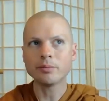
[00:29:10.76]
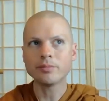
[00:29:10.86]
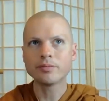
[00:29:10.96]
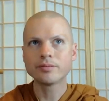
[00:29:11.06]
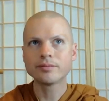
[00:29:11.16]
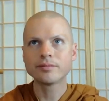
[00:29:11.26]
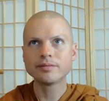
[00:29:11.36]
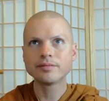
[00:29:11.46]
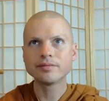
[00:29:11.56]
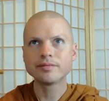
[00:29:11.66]

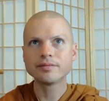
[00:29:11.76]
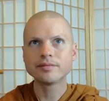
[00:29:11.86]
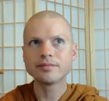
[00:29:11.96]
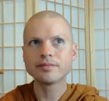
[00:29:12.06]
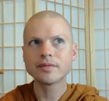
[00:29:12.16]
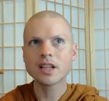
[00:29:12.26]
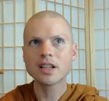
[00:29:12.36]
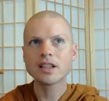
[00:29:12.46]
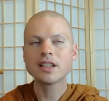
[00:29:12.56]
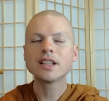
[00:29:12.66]

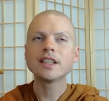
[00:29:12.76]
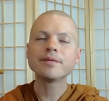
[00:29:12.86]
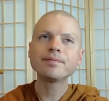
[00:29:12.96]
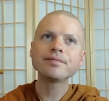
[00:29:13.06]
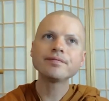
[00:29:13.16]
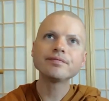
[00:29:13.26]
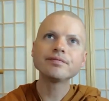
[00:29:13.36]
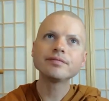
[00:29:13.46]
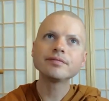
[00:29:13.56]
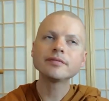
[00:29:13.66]
[no speech]